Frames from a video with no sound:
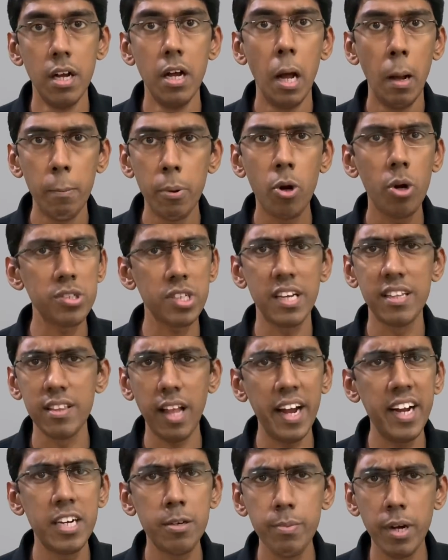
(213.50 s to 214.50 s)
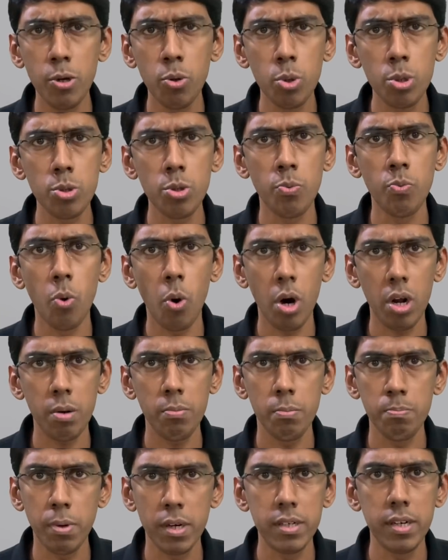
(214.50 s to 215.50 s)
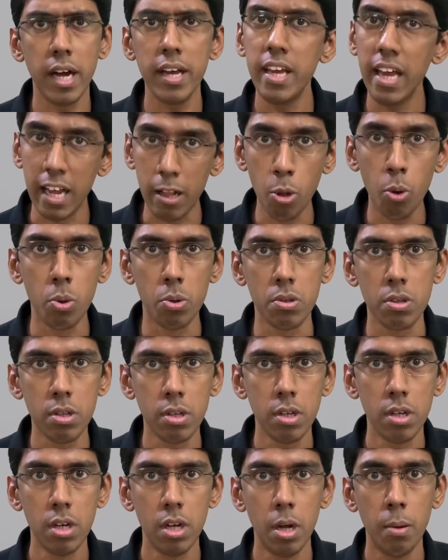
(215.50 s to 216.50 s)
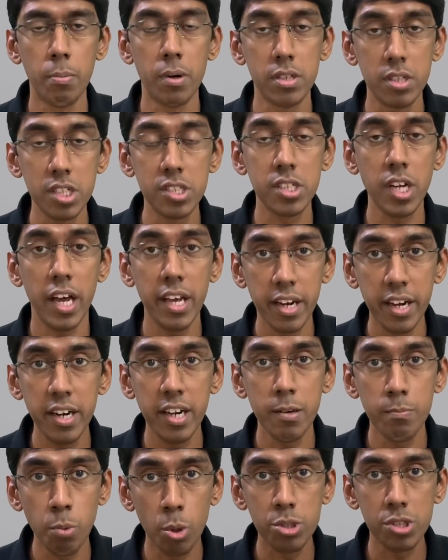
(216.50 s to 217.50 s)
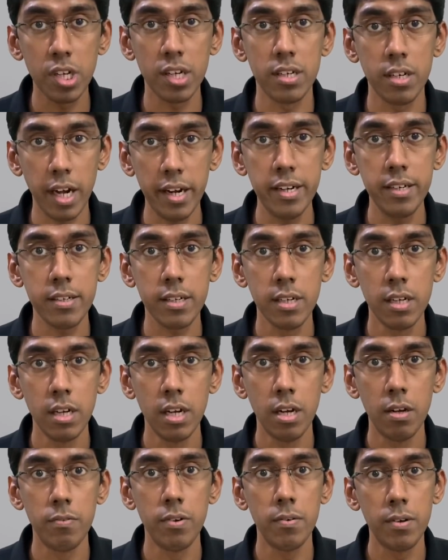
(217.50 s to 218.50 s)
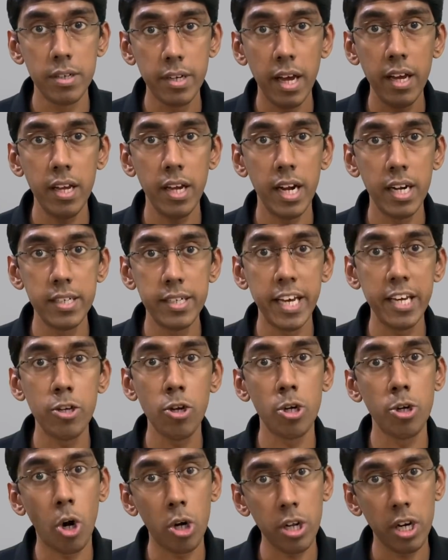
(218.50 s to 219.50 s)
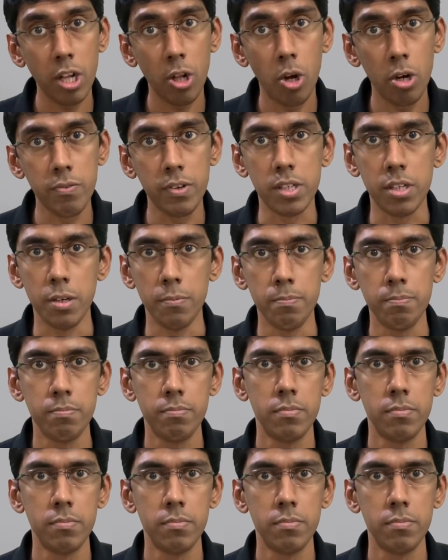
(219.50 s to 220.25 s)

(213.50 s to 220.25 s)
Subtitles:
Because a knight may go to the war but die alone. But this guy reading books at night, we will die and take your daughter along with him.